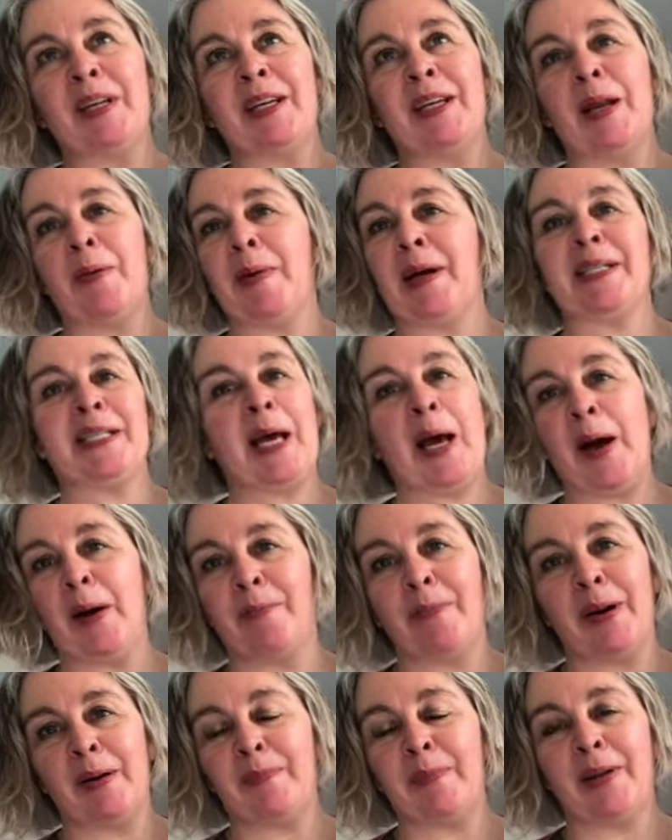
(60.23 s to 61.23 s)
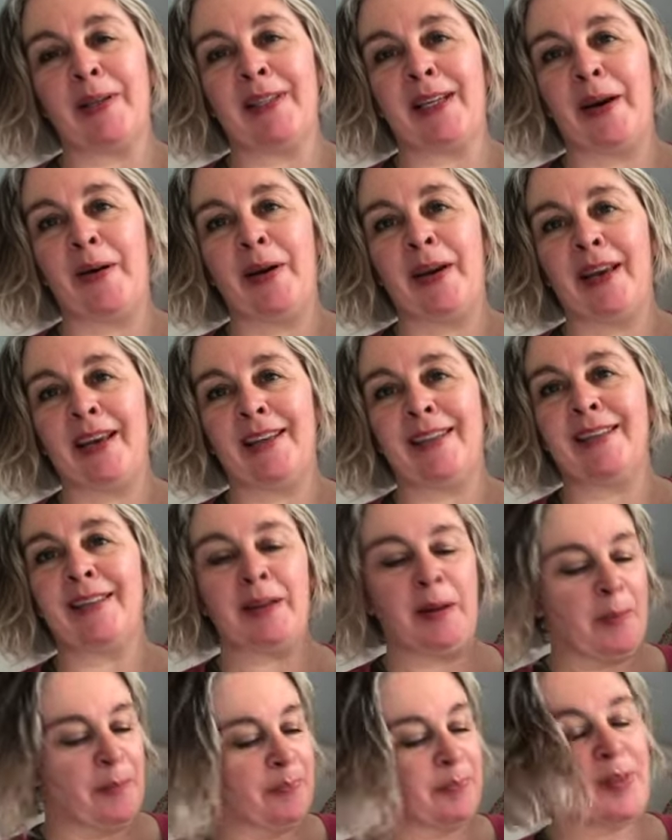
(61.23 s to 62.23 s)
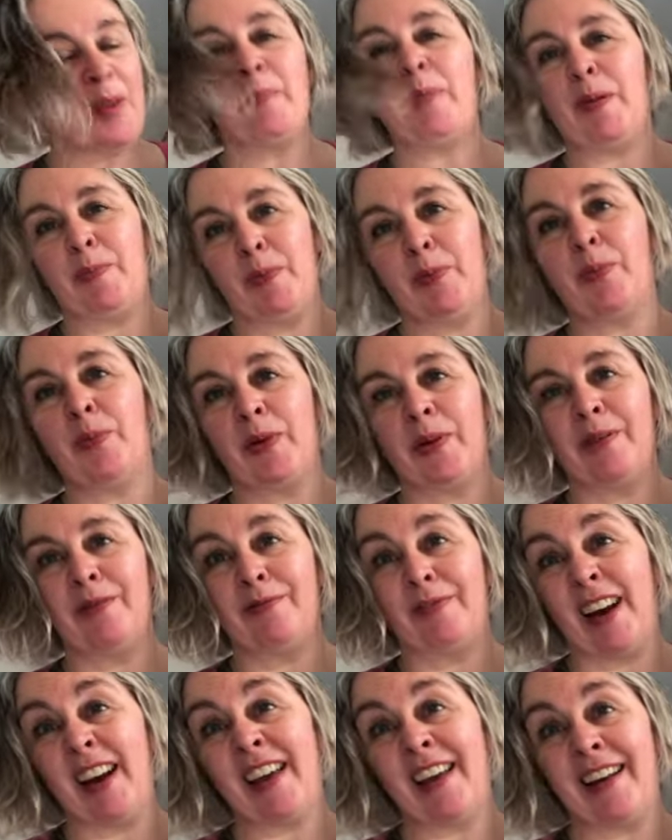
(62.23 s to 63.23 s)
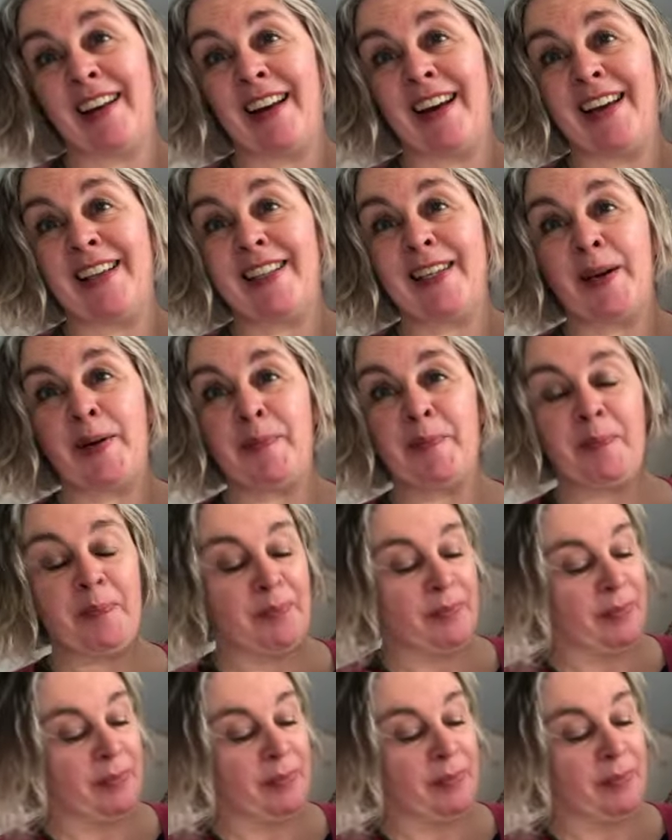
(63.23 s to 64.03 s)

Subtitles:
no matter how bad my sewing is, people will recognise it.